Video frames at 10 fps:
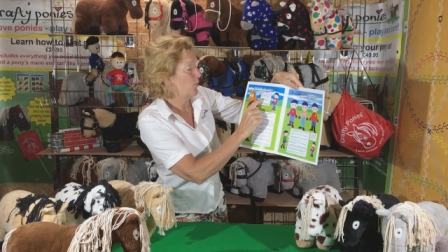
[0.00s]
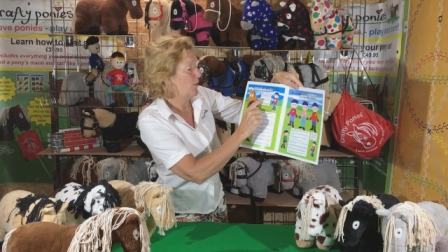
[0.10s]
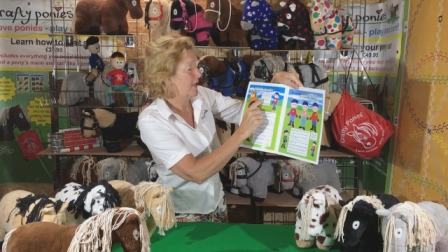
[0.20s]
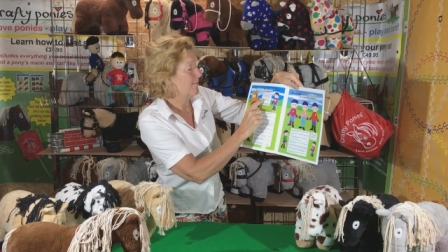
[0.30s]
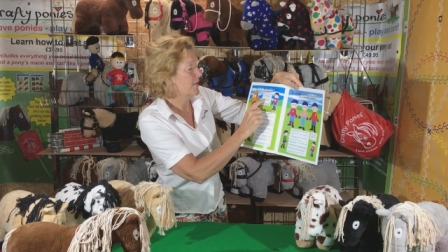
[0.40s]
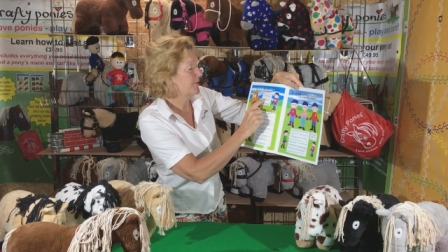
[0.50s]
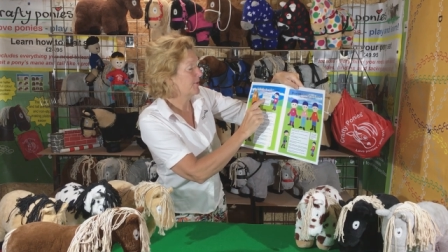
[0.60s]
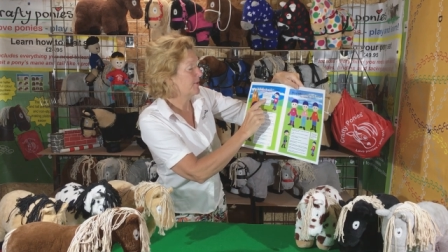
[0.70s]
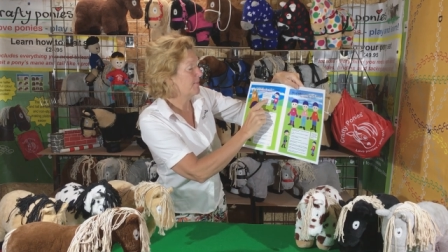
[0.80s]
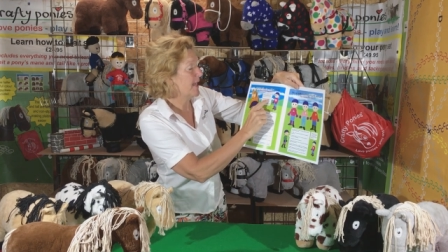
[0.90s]
We
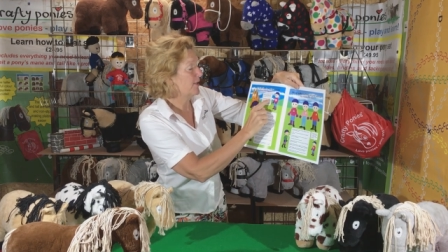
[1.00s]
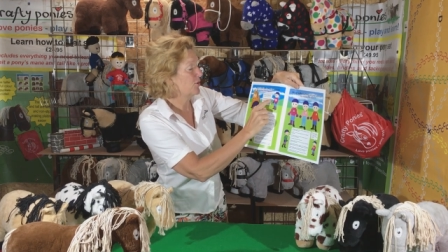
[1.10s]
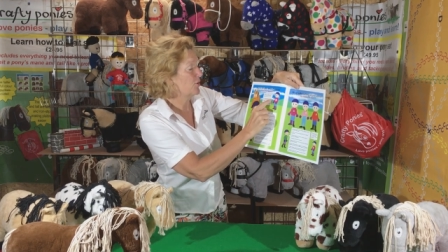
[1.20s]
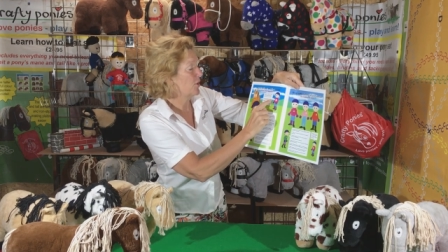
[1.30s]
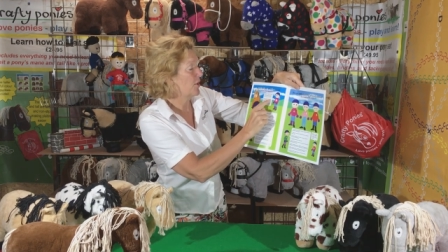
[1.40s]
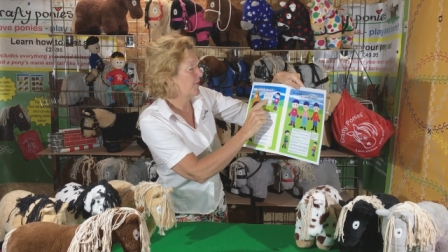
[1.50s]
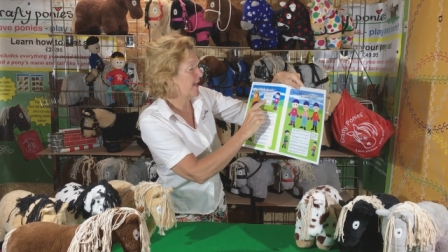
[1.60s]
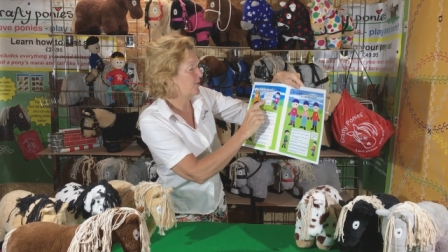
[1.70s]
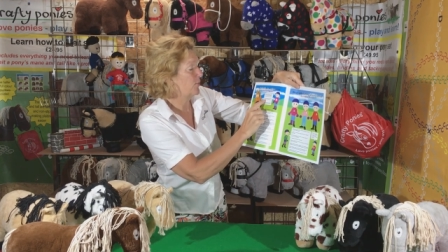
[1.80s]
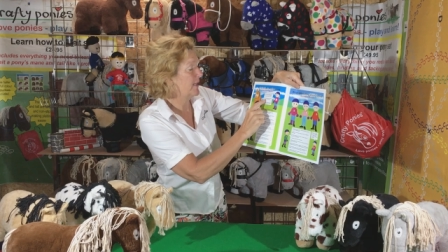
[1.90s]
must make sure
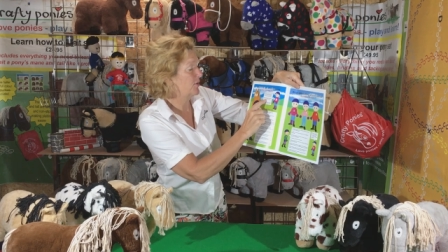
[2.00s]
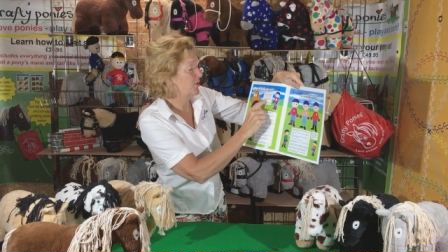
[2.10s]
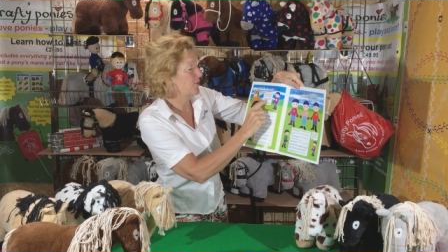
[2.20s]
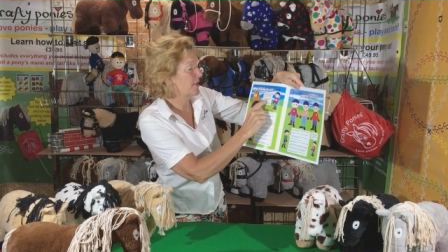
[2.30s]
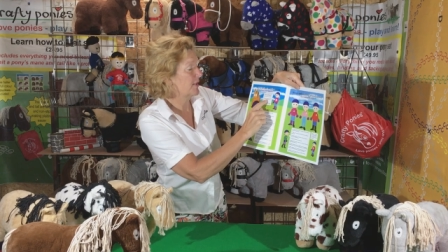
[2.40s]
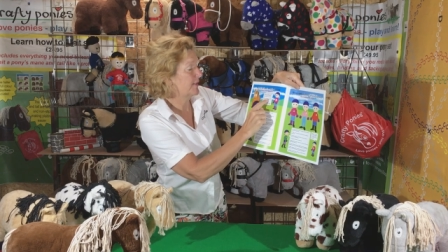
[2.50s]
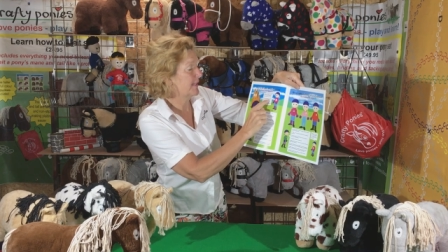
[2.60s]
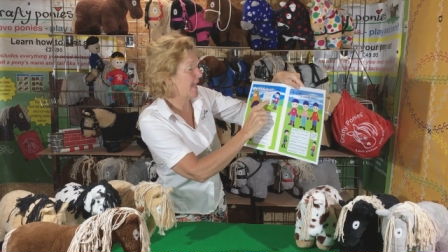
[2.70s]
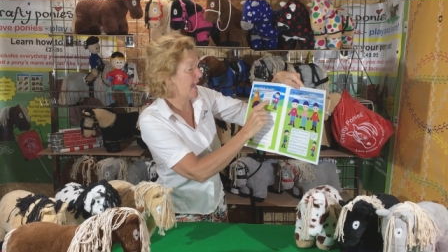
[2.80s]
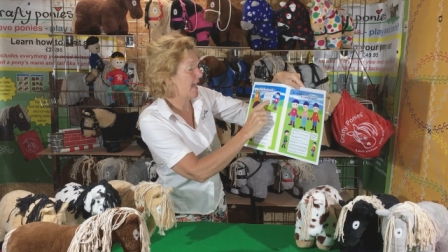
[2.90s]
that we do not
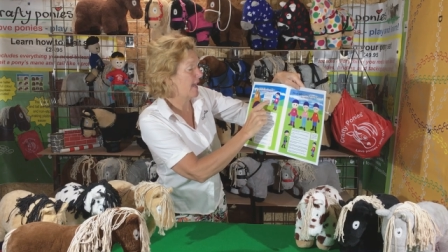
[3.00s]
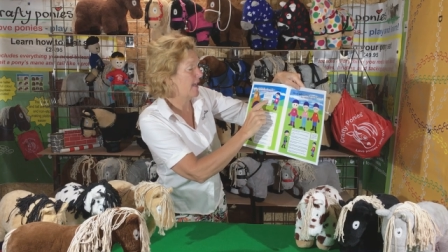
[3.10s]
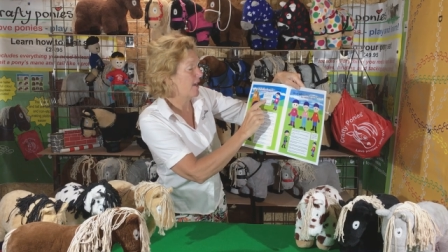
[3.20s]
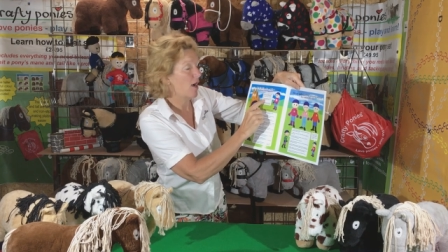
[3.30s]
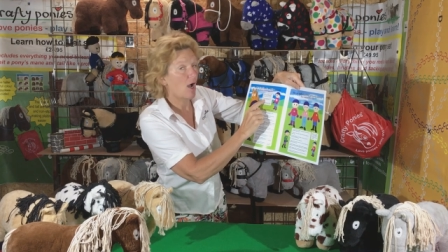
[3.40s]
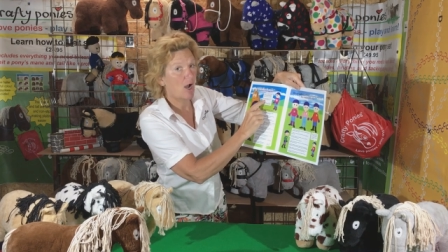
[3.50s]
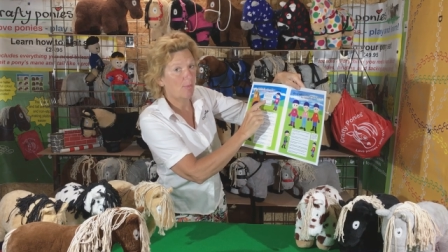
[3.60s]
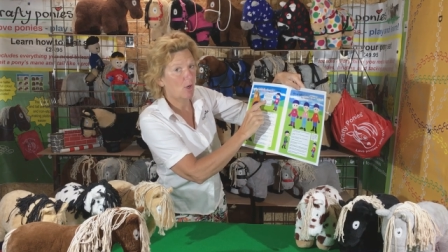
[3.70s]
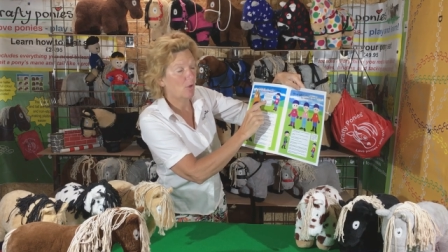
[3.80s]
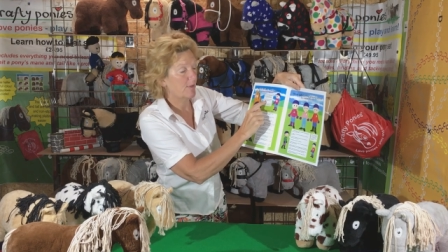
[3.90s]
scare our
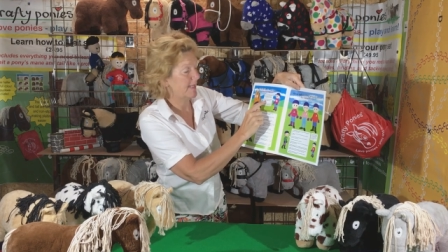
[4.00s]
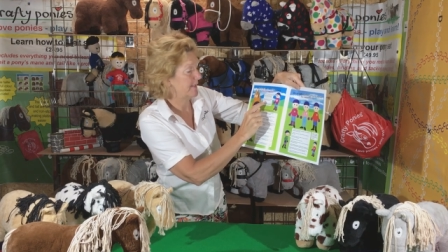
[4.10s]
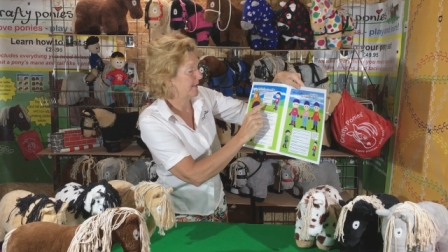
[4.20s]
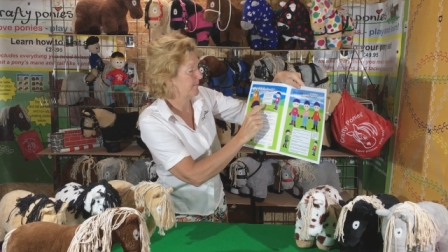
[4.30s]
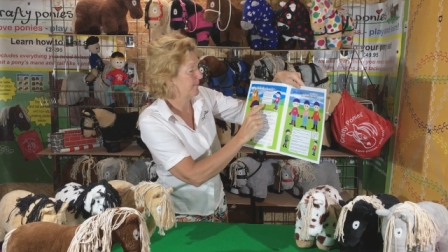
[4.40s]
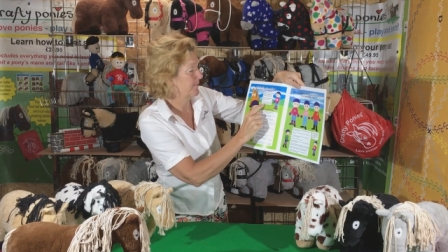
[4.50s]
ponies.